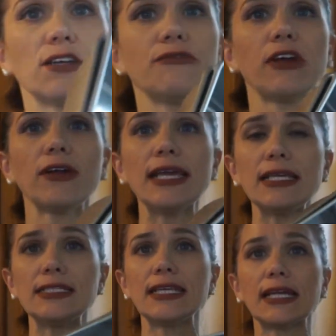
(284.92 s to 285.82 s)
here. They're very
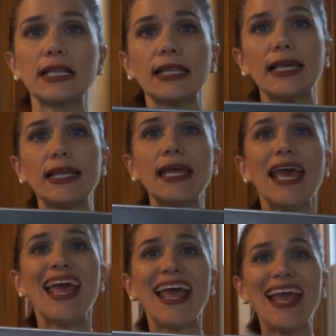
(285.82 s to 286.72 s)
easy to clean
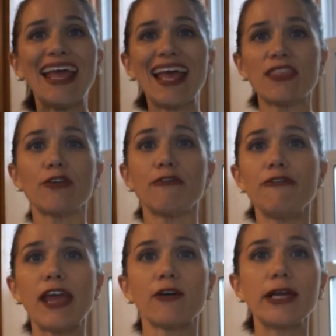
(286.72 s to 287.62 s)
and they're
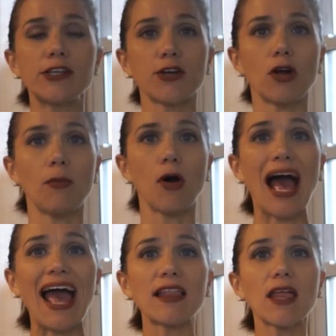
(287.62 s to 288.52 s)
very durable.
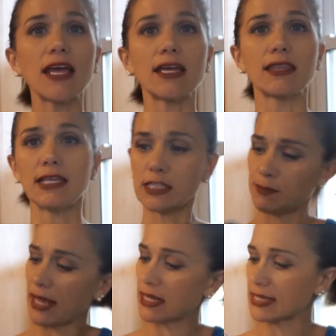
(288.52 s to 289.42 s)
I like these
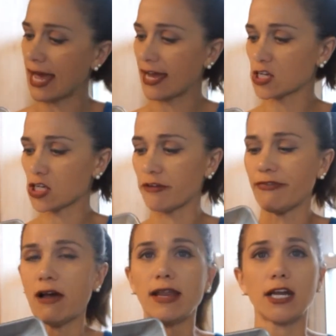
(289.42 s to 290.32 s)
pans I actually
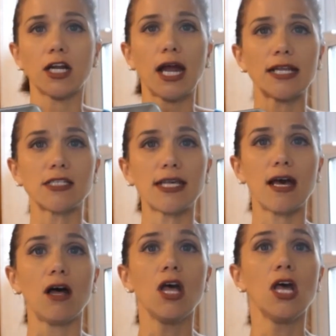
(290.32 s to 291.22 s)
found in a garage
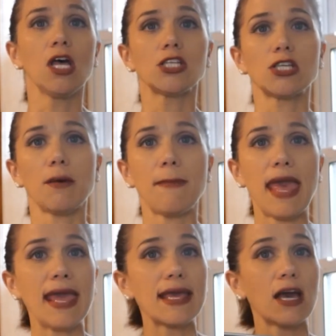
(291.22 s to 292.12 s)
sale to
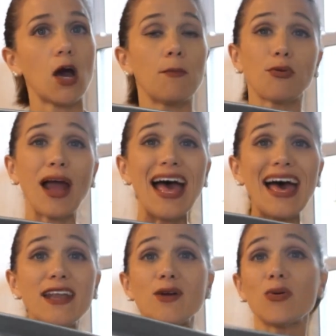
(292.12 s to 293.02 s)
make
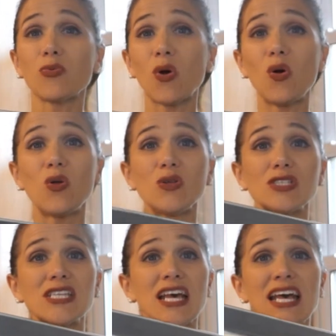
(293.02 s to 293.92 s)
bread,
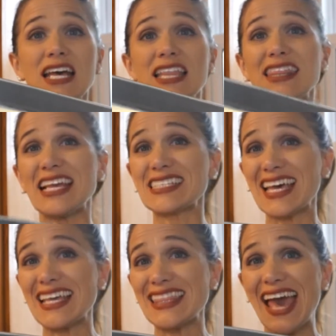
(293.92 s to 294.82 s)
rolls, things
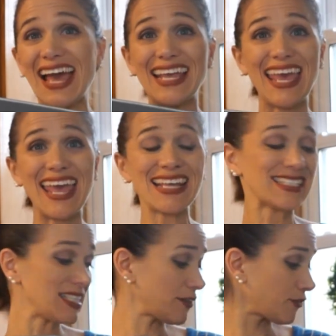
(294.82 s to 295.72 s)
like that,
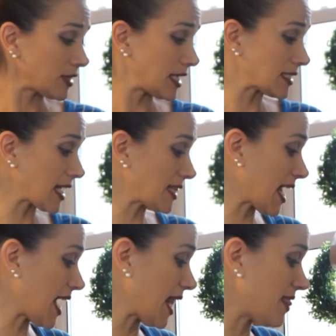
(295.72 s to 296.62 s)
cakes and different things like
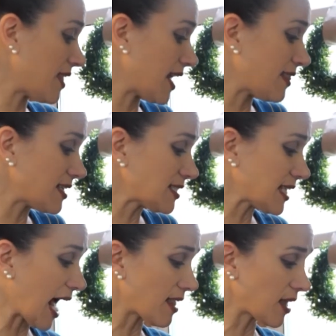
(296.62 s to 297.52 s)
that. And then this,
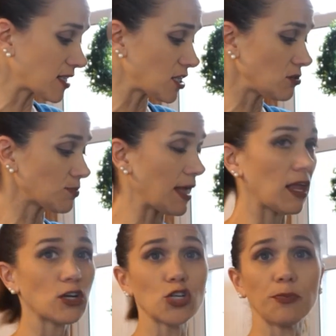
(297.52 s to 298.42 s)
I like to use my
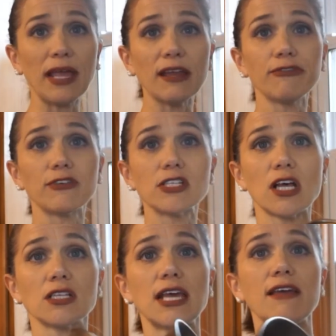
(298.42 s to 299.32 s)
larger pan for
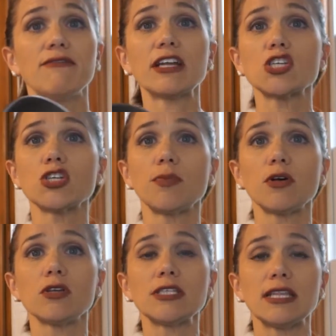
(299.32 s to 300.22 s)
sauteing
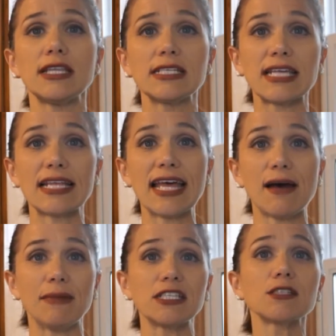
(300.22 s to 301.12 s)
vegetables and things like
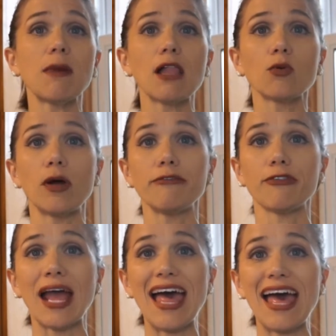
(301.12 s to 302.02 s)
that. My smaller one
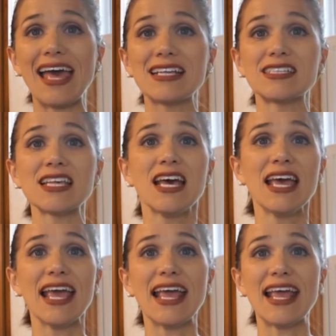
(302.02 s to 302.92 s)
for eggs
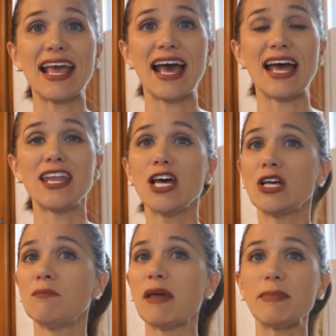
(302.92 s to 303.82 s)
and
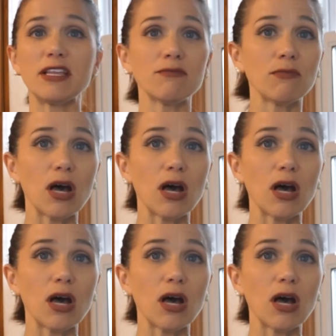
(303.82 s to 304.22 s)
maybe